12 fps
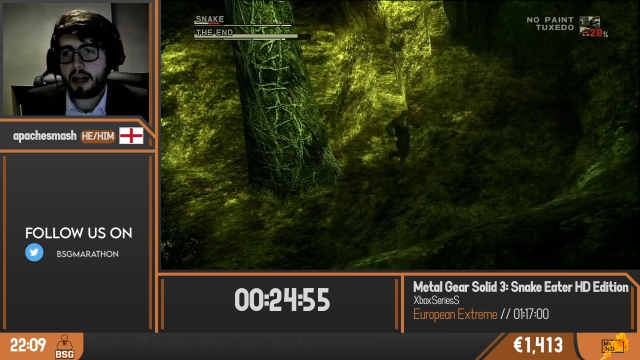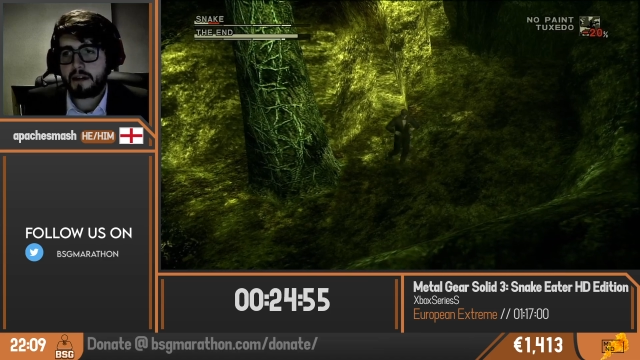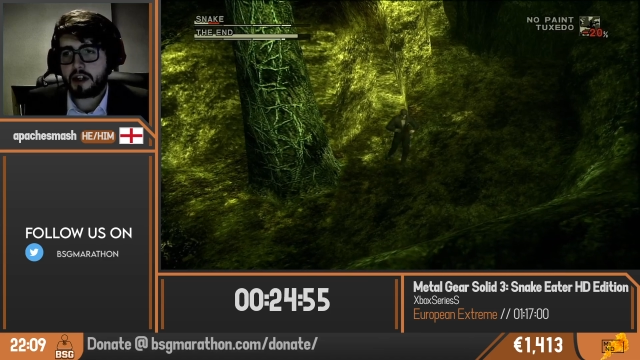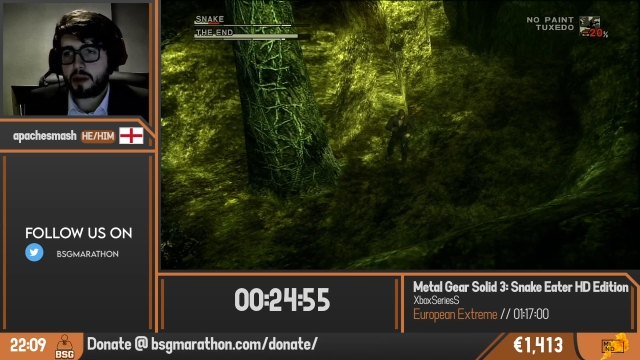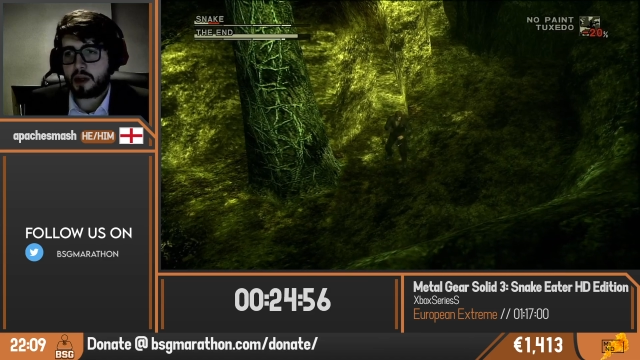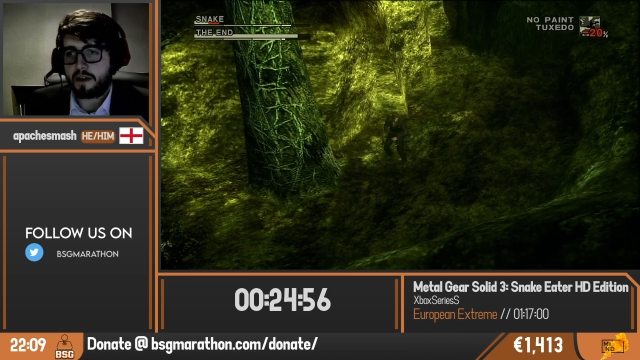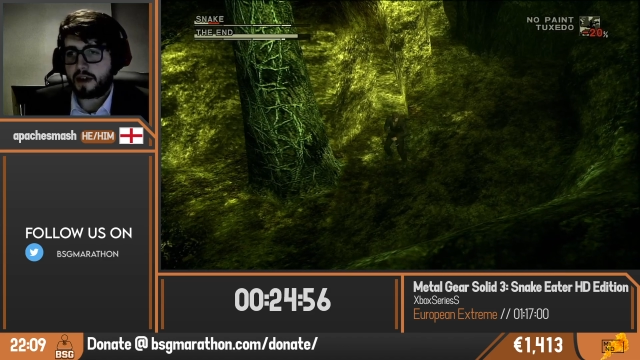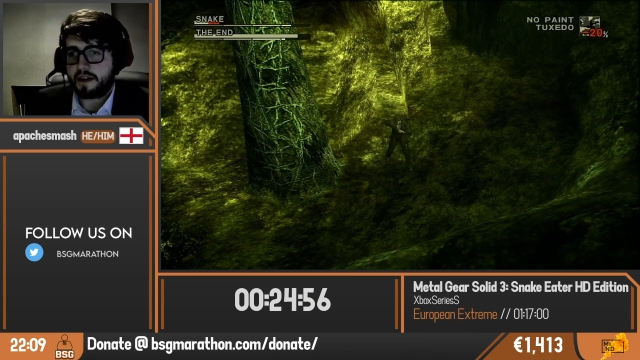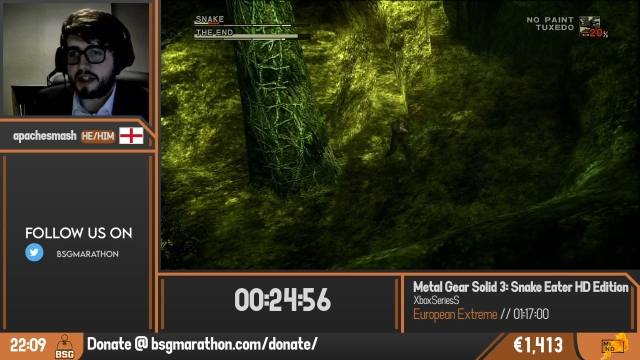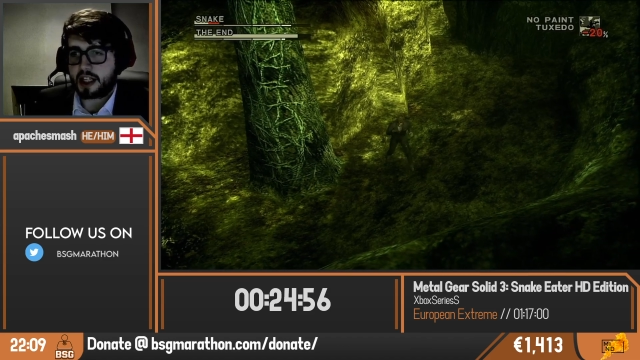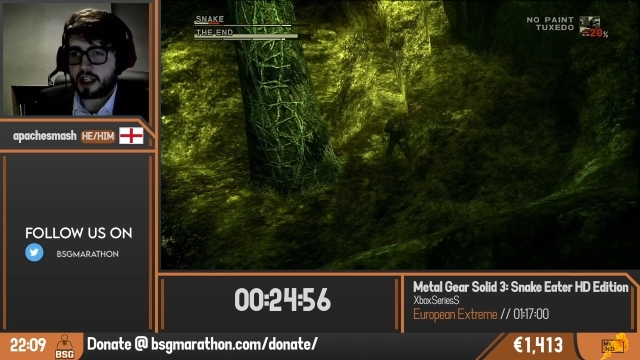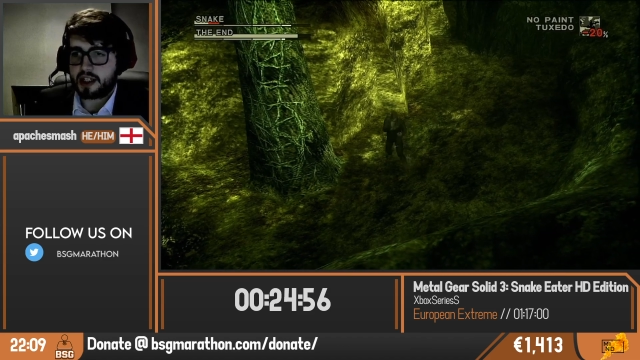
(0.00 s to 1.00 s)
25
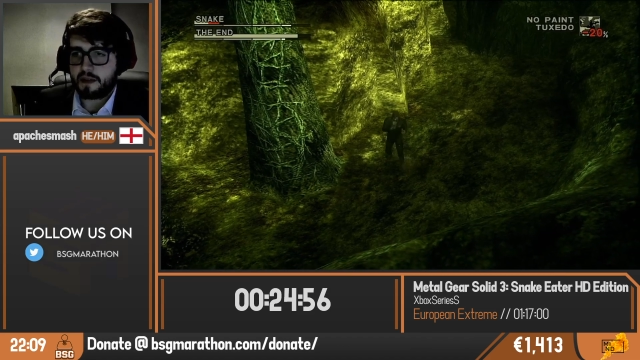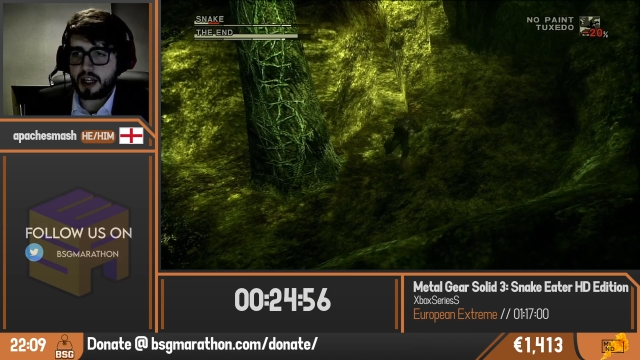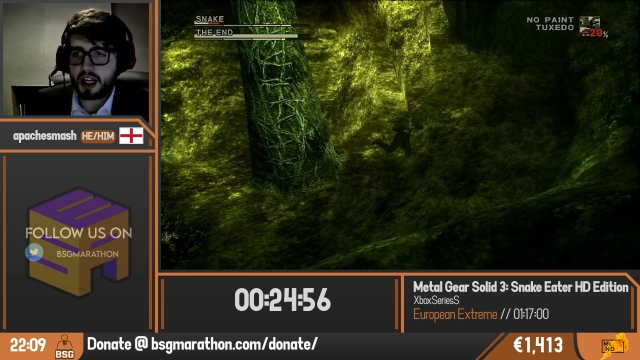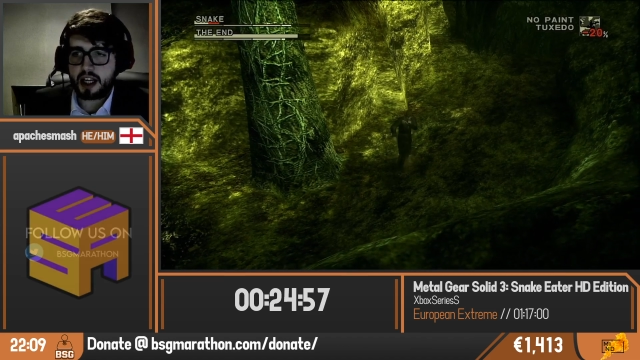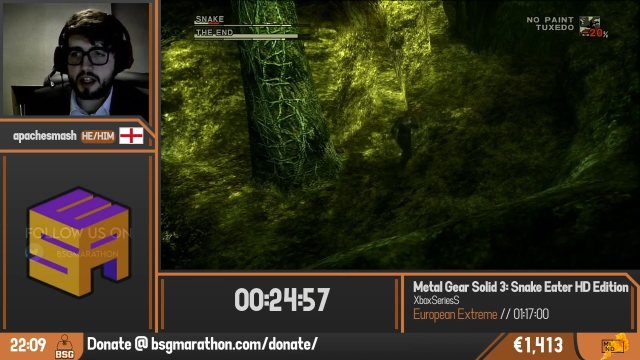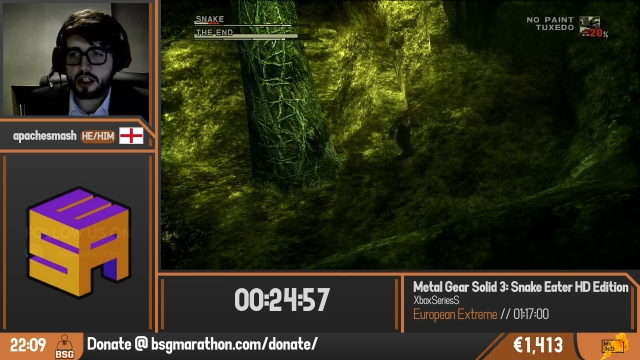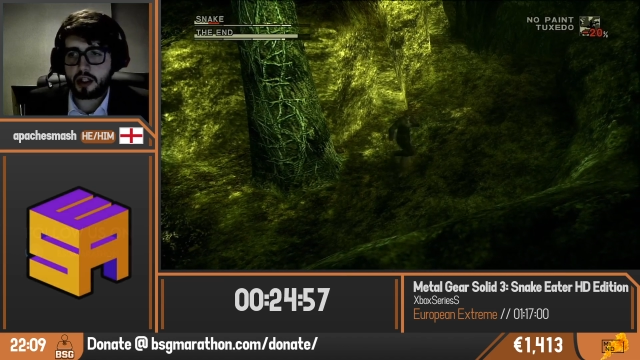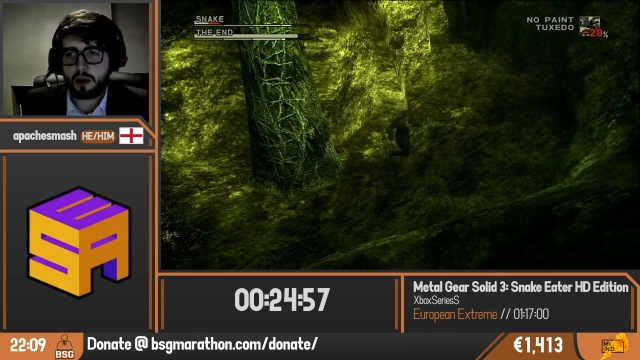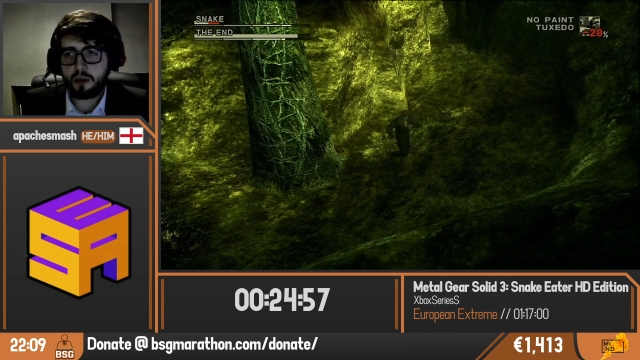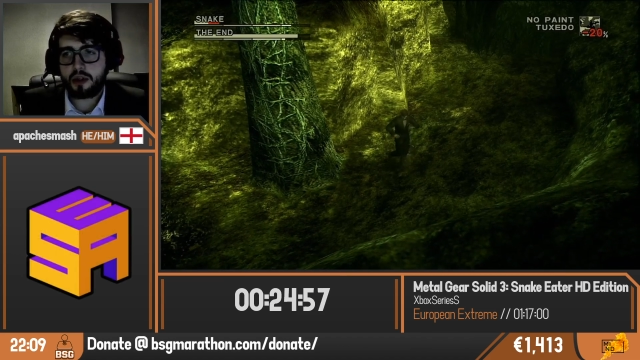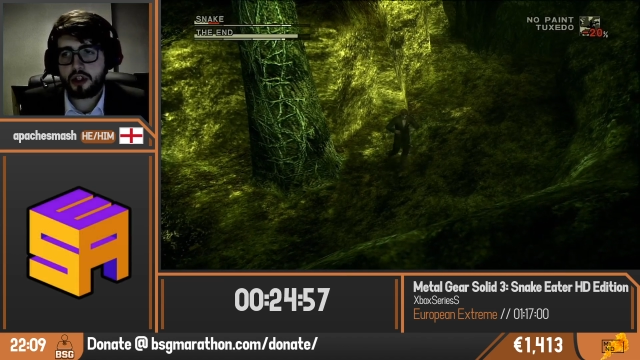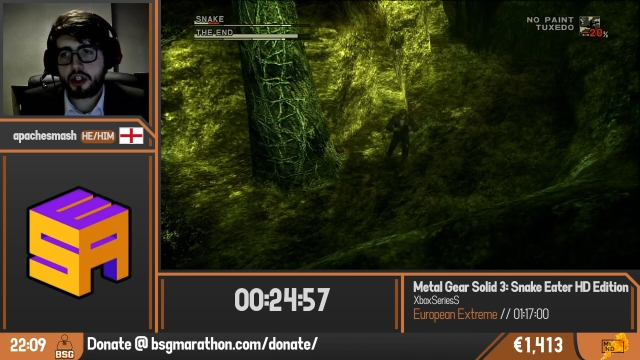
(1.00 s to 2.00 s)
seconds, if he hears you
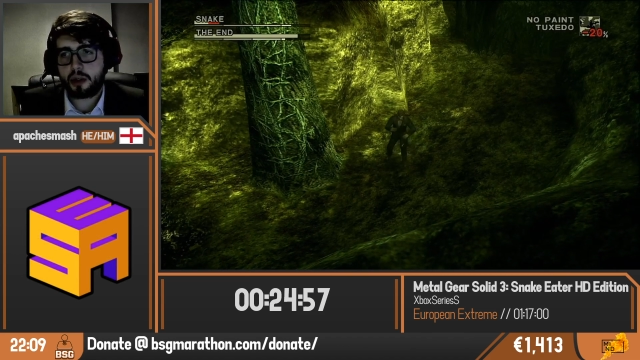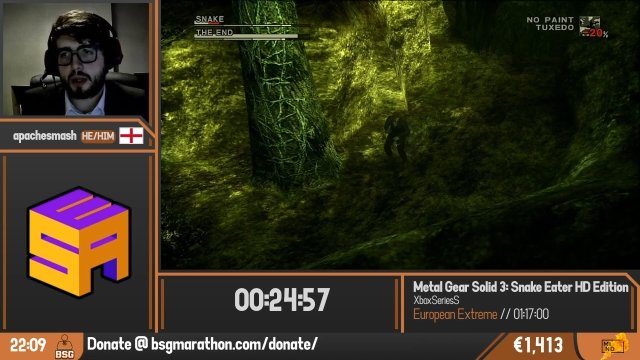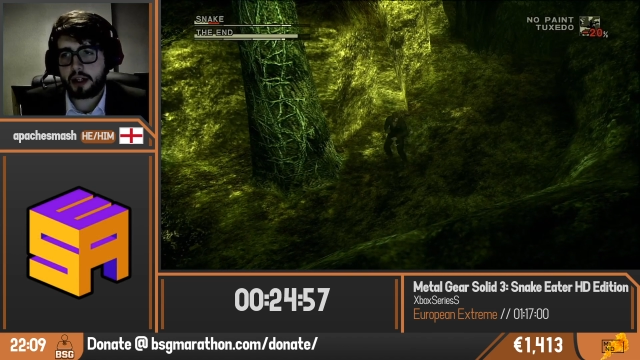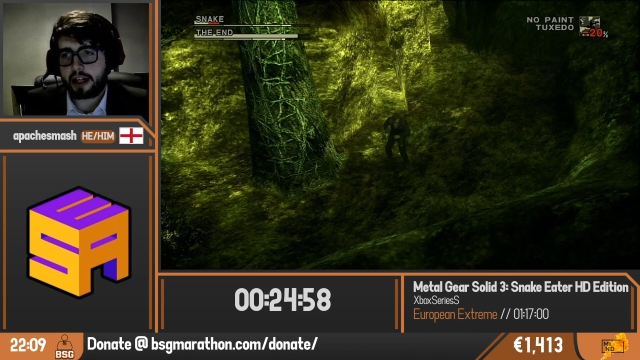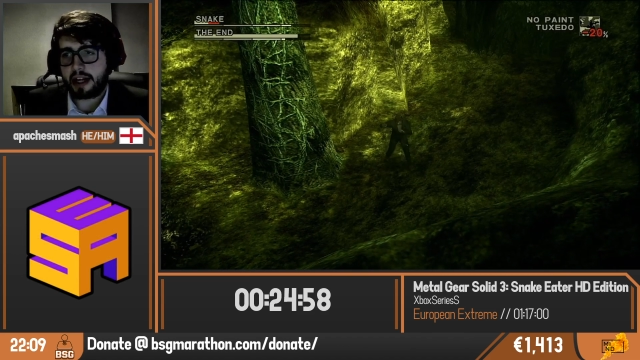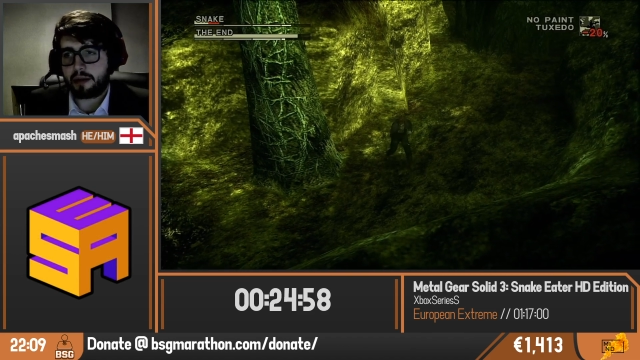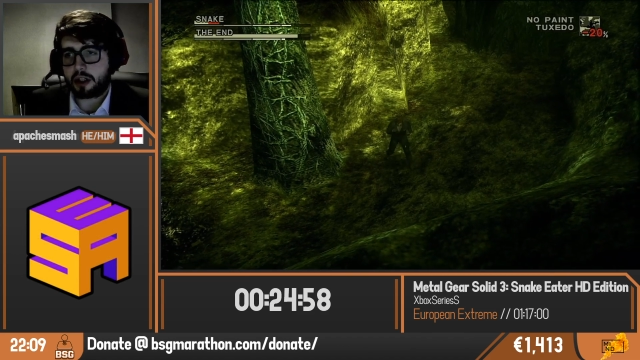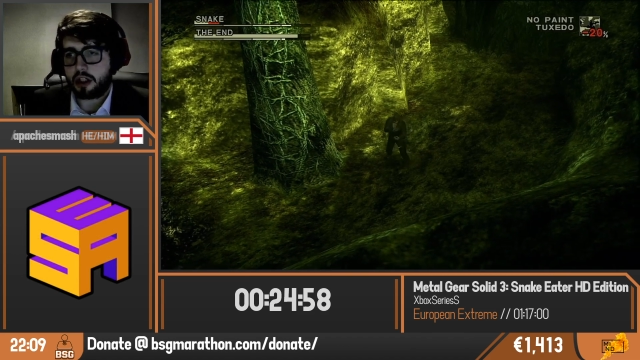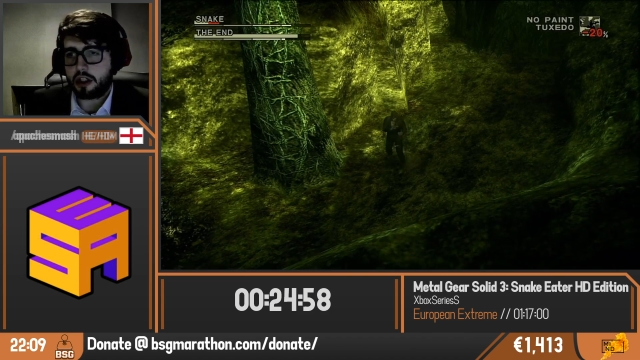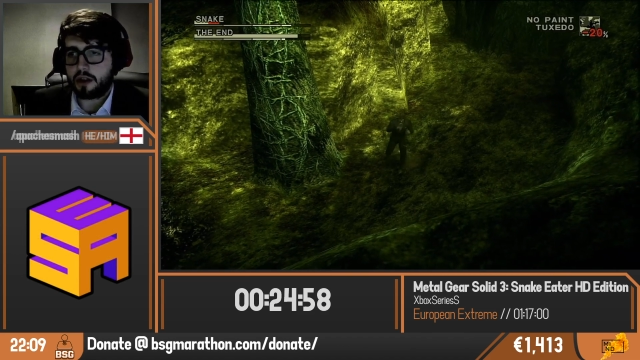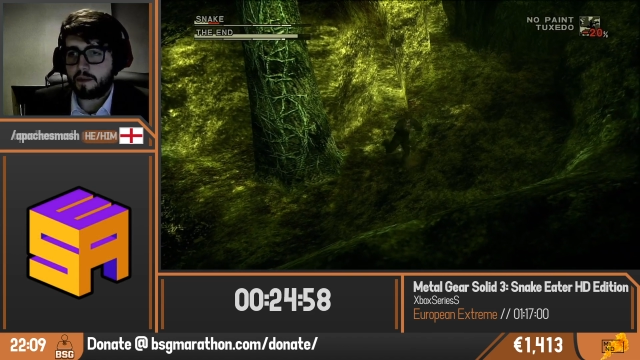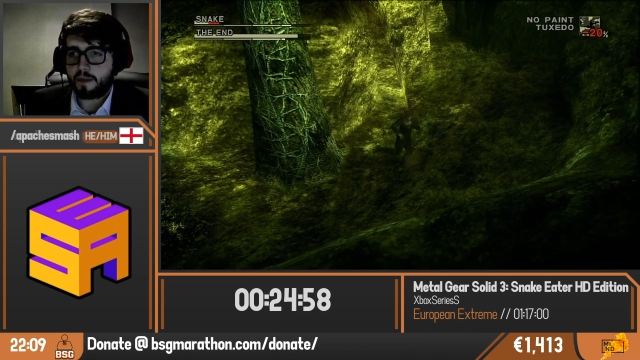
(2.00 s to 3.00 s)
shoot a loud gun,